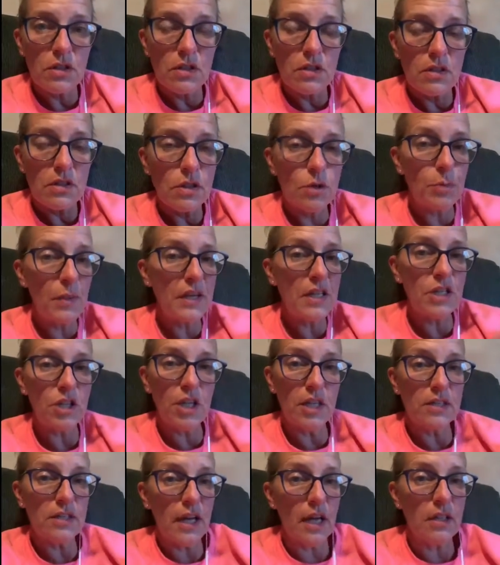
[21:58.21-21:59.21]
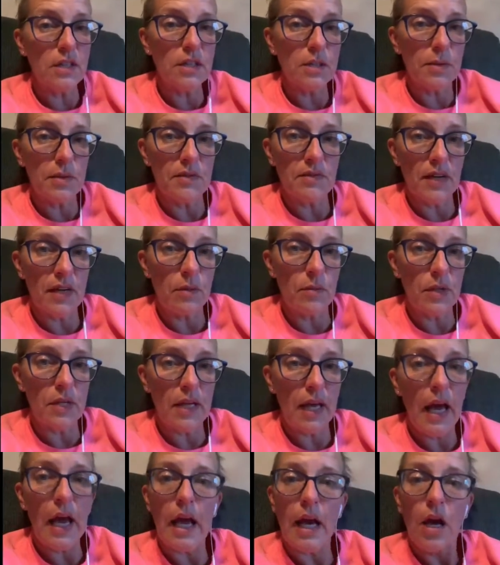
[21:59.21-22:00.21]
Spinach has calcium and vitamin
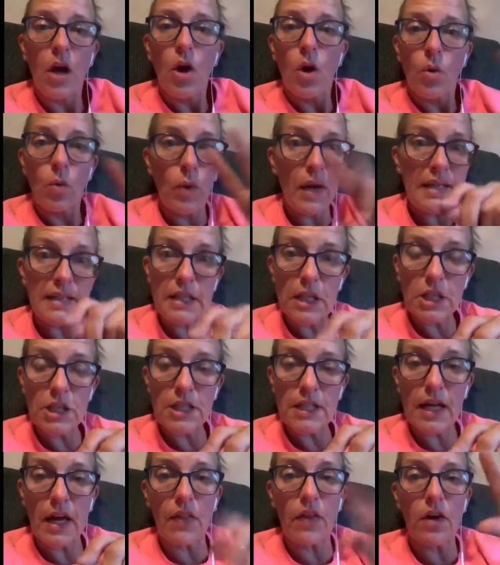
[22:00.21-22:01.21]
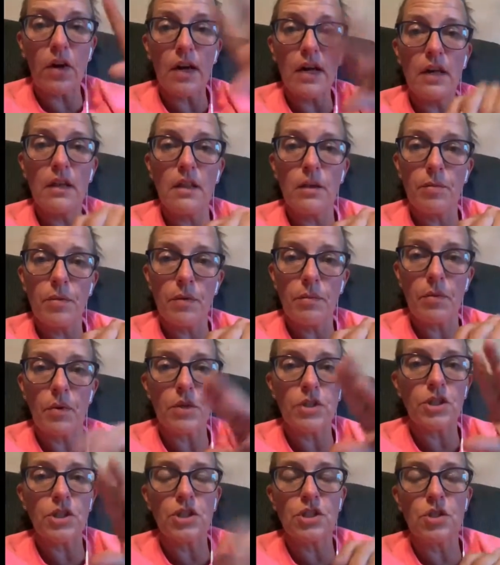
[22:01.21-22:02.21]
K right there together in the
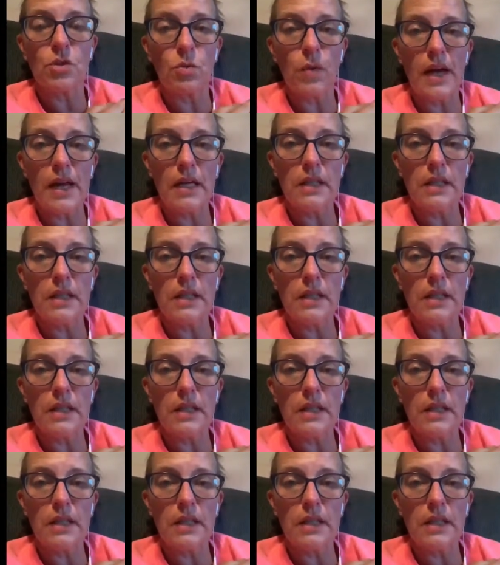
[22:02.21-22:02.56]
proportions, the way it's